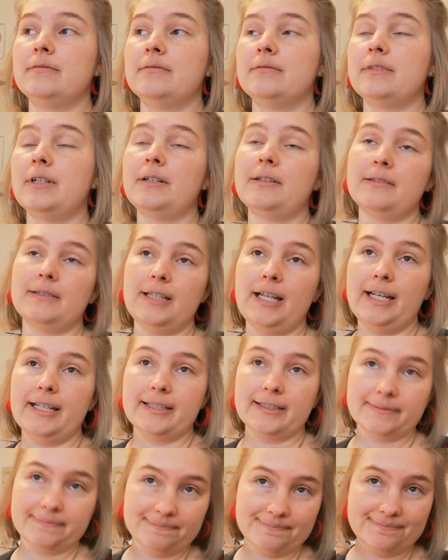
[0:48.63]

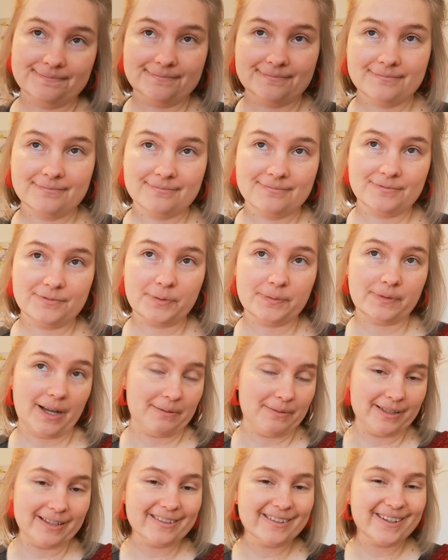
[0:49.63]
like
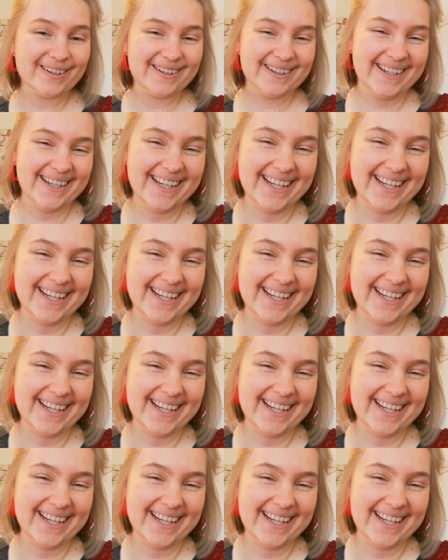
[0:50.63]
5 years ago.